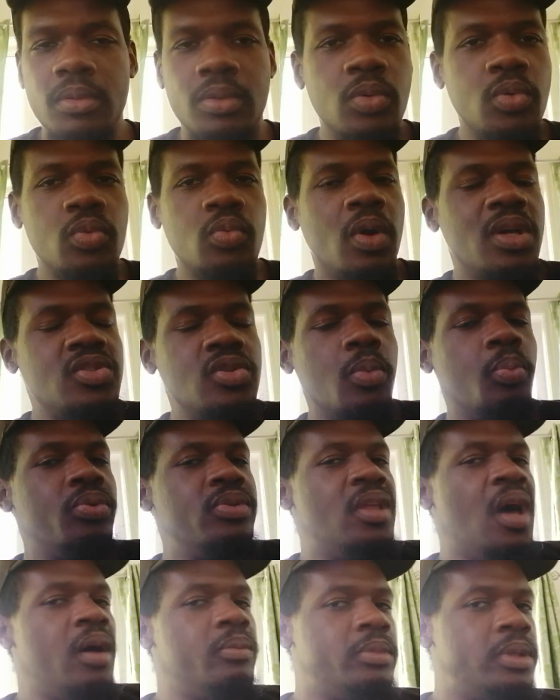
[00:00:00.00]
dude, what's up
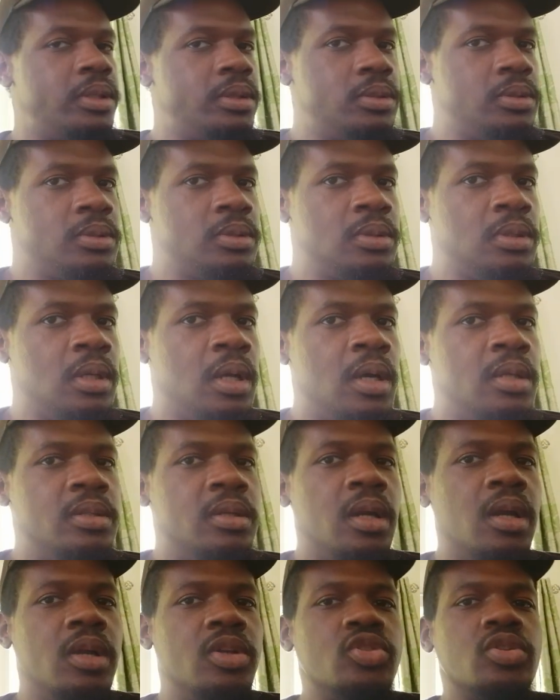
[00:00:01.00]
with that, man?
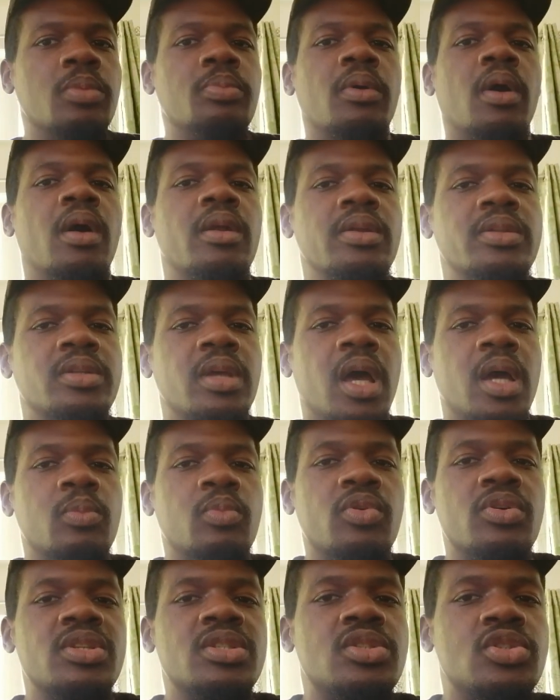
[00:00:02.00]
Donald Trump all the
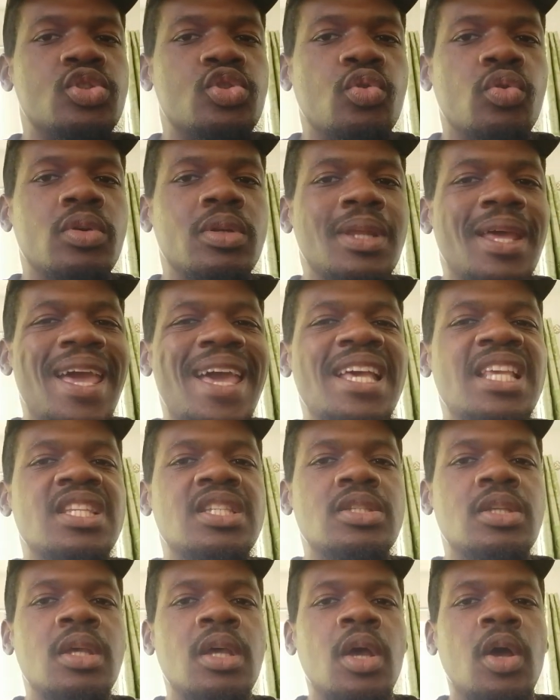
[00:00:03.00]
time was
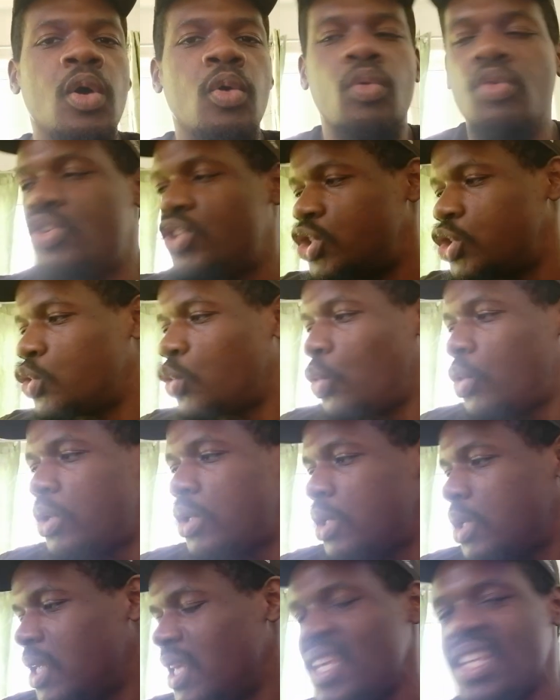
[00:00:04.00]

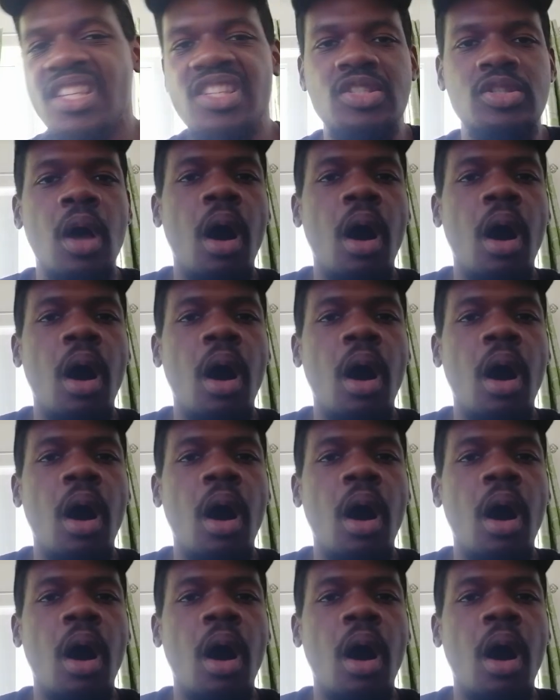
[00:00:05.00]
showing his